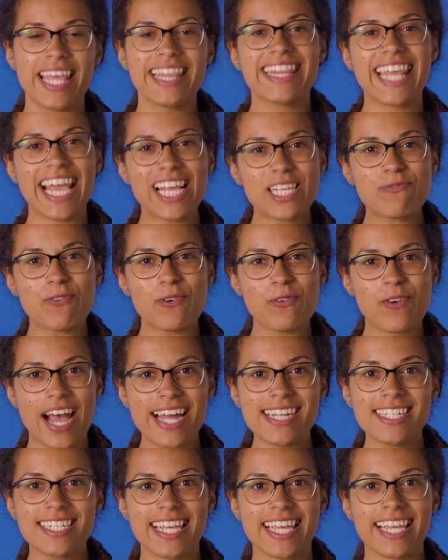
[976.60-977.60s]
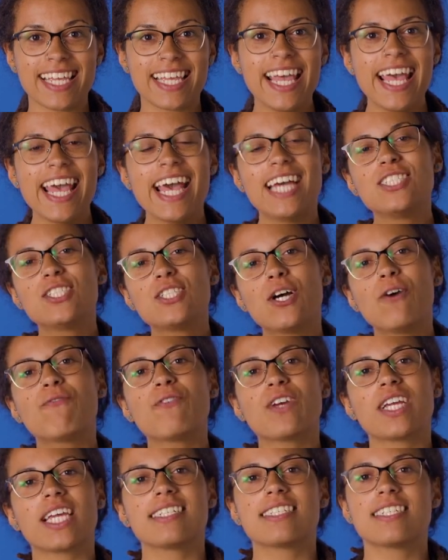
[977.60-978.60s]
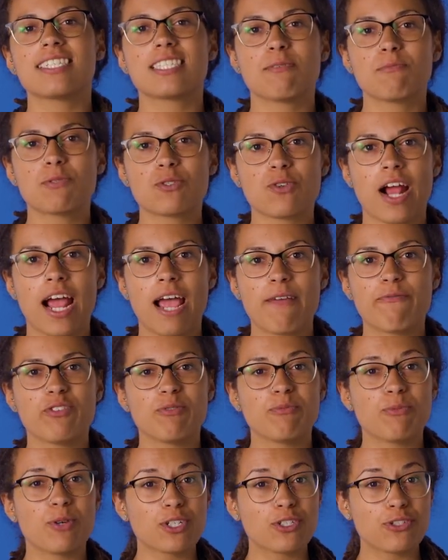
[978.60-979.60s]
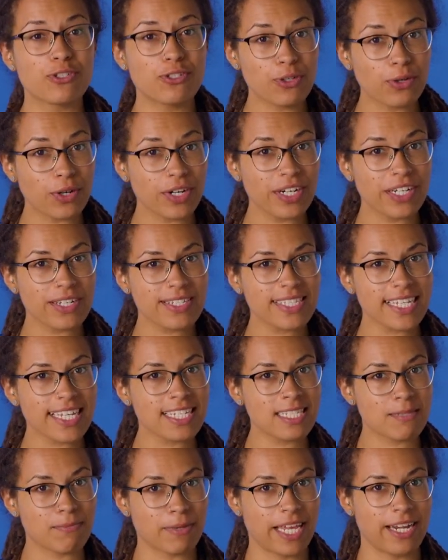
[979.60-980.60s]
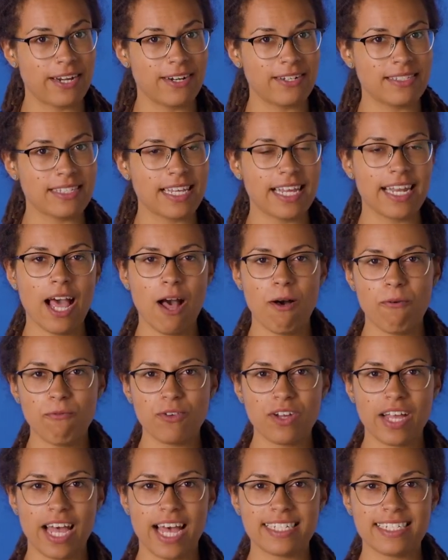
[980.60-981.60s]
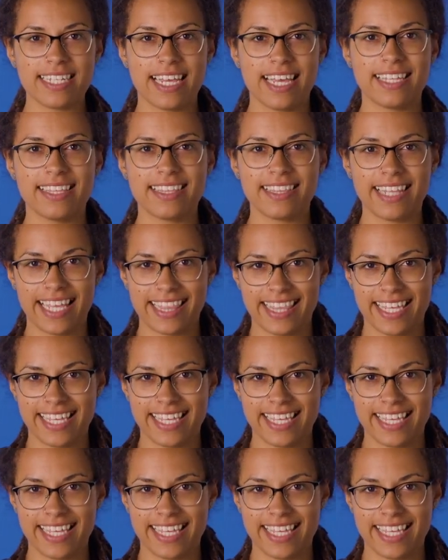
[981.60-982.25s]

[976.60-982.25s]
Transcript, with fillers: Thanks for watching, and don't forget to subscribe for more tutorials, explainers, and helpful content like